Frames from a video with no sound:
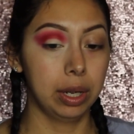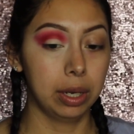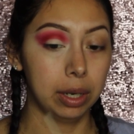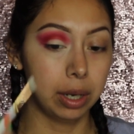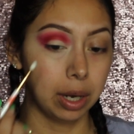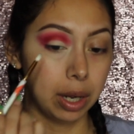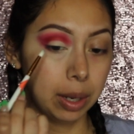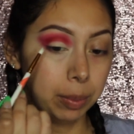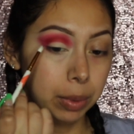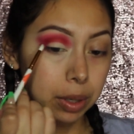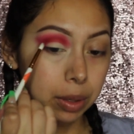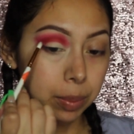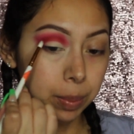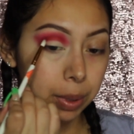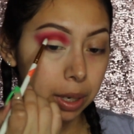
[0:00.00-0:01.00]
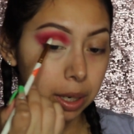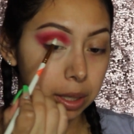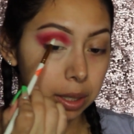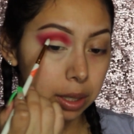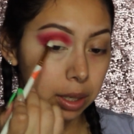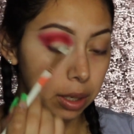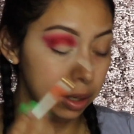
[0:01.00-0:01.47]
and I'm going to
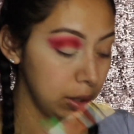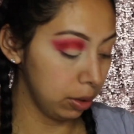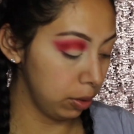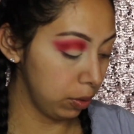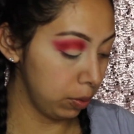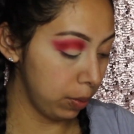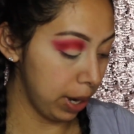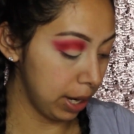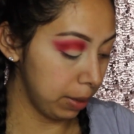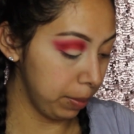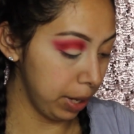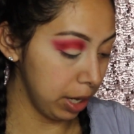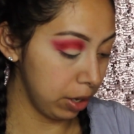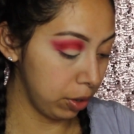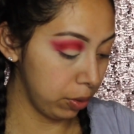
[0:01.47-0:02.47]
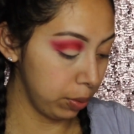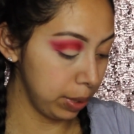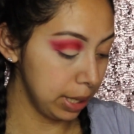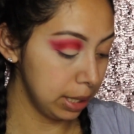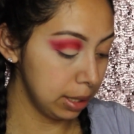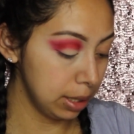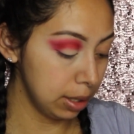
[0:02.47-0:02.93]
place it right in my
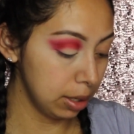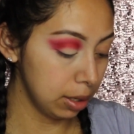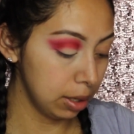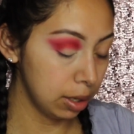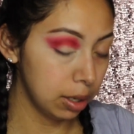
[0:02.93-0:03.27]
crease.